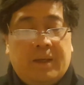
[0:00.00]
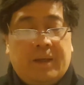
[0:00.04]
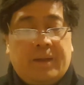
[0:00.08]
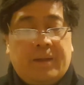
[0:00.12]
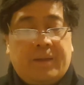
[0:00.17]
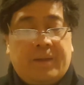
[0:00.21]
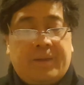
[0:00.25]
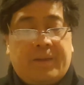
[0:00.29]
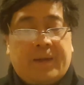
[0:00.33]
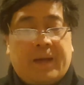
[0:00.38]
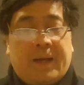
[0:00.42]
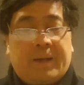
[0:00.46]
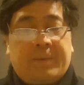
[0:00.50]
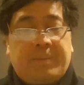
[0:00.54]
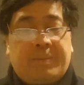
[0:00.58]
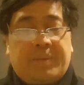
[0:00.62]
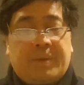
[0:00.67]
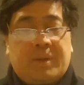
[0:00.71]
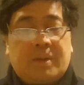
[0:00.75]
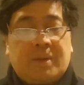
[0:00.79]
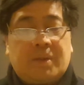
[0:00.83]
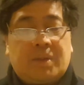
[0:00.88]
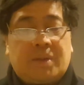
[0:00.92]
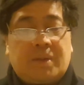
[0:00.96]
that
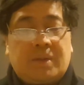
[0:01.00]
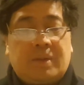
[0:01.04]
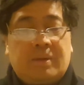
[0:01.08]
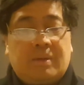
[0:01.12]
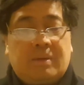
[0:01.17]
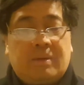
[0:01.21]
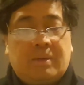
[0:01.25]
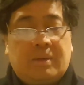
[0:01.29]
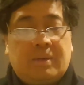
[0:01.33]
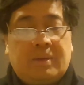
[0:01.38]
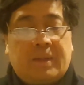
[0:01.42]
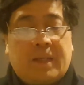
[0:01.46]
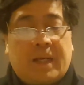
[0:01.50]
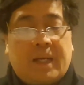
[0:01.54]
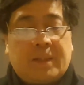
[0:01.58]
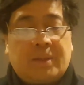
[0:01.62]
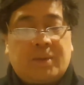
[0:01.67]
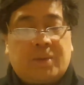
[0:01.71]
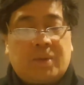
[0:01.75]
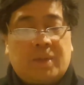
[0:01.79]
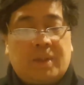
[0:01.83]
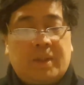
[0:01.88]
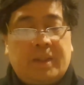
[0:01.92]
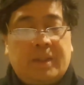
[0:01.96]
person
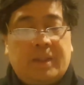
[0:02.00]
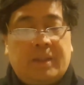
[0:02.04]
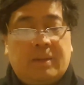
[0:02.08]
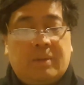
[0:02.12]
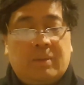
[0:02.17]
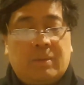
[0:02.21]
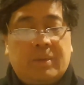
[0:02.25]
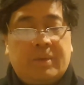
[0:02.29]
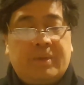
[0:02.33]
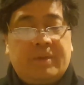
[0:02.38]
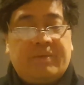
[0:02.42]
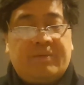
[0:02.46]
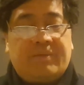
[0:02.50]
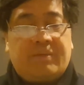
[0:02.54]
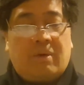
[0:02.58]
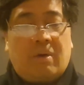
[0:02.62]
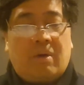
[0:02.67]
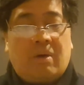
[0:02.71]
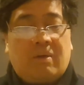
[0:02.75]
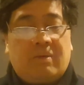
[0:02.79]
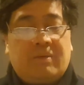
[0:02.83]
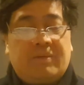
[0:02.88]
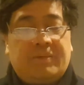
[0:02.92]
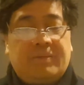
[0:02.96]
naturally would
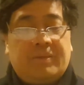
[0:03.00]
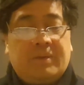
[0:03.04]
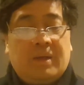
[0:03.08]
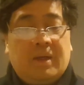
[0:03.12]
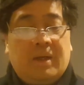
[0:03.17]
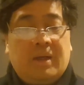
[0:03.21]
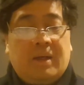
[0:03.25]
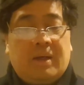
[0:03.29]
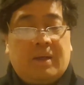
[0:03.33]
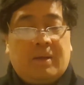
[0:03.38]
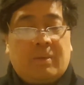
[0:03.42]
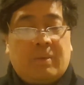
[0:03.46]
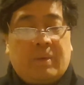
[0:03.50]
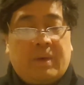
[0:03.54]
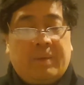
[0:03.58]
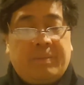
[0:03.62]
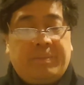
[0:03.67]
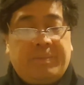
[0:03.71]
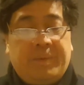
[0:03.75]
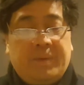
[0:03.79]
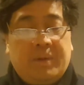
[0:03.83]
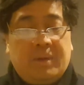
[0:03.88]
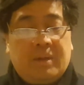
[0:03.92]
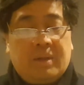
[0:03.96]
revolve
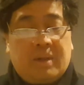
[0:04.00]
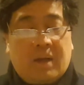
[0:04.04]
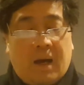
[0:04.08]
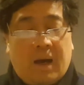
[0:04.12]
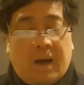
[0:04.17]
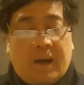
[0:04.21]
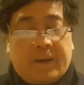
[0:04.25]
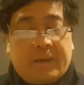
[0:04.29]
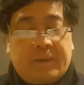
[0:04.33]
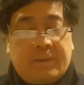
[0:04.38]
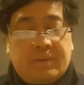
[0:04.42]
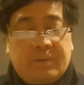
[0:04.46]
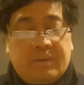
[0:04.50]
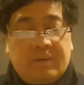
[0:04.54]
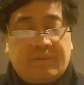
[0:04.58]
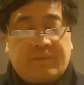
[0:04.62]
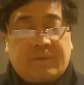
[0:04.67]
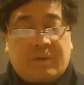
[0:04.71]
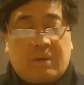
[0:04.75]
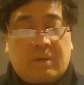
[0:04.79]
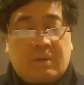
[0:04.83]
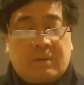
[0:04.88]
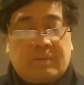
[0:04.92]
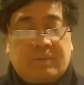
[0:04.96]
when God
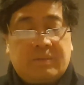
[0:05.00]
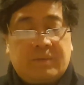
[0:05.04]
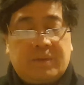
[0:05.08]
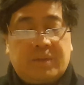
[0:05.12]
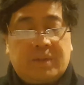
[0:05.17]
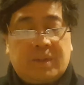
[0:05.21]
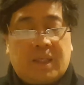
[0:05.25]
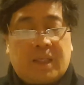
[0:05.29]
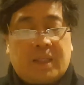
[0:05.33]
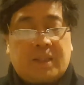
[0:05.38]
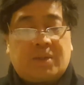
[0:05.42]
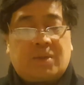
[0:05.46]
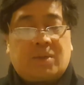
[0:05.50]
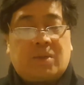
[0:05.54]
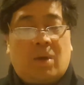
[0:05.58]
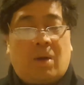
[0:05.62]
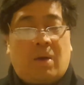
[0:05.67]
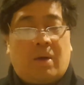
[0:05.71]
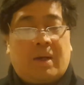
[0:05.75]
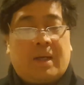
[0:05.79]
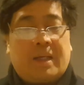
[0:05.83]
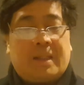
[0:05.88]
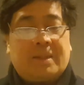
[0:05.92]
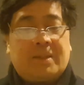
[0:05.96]
revolves. As
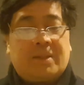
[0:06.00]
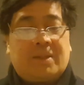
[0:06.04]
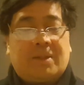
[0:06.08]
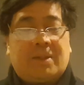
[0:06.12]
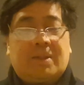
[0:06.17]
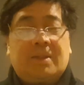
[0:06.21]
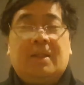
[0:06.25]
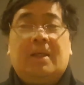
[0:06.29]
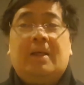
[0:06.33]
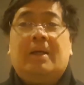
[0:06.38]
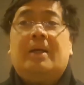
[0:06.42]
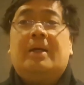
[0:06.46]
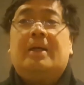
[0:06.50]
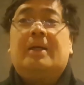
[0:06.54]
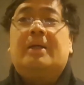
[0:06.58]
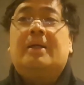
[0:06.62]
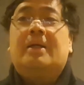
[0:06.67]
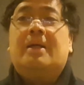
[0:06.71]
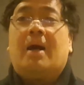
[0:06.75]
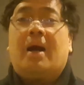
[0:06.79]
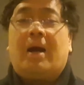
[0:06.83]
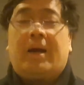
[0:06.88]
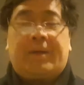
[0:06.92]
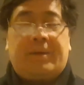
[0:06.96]
long as
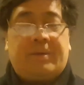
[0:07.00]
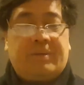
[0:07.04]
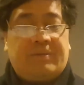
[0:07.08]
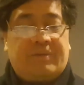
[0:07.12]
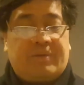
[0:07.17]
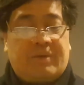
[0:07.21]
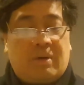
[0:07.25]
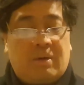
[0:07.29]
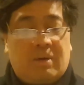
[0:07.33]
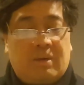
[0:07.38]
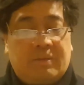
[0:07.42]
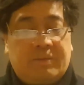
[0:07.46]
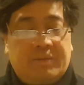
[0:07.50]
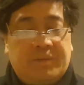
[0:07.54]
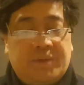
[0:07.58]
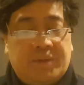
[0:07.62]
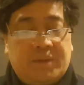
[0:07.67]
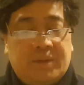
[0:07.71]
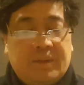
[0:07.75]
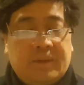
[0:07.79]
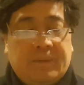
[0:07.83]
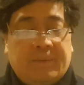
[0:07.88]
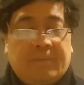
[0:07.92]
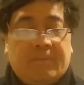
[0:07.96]
God
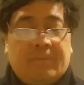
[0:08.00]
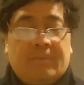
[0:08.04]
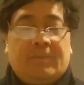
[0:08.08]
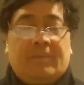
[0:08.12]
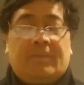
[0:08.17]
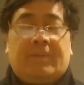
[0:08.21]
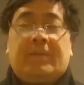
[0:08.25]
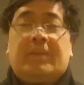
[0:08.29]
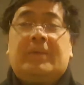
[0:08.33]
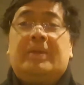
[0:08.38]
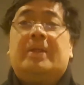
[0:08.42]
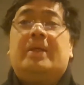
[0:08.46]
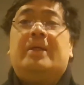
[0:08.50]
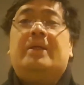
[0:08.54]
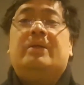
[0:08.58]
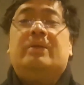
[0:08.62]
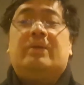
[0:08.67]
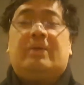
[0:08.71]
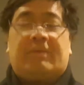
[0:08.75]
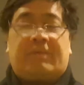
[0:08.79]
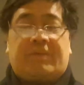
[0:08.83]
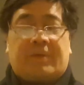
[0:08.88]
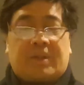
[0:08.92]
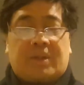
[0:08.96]
revolves, the
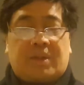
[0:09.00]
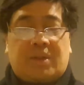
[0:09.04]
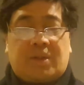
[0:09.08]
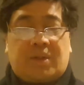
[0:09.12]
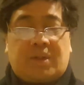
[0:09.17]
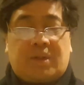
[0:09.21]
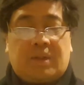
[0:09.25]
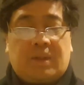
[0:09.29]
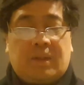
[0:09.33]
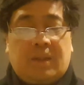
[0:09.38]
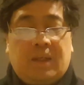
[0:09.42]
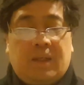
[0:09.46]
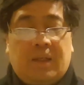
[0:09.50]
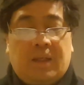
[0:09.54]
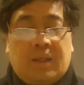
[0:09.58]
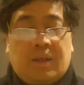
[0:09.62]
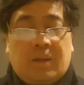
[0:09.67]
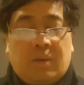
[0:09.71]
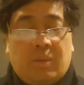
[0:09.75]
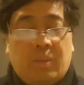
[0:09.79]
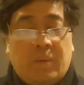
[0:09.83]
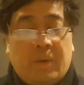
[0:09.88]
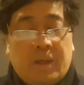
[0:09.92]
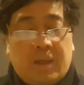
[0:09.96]
universe
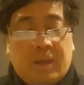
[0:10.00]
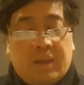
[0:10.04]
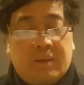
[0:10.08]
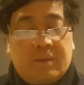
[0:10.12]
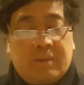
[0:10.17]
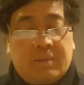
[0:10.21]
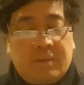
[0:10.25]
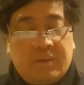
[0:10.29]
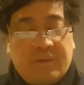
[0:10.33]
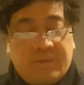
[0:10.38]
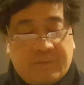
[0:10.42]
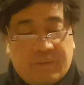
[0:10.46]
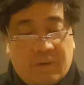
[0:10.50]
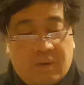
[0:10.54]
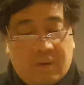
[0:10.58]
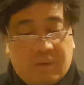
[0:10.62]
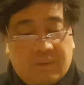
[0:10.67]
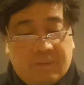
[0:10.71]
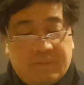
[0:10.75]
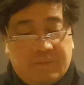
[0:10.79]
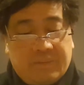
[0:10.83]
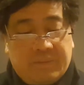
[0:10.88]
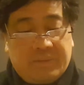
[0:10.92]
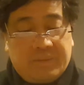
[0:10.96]
will
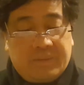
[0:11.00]
revolve.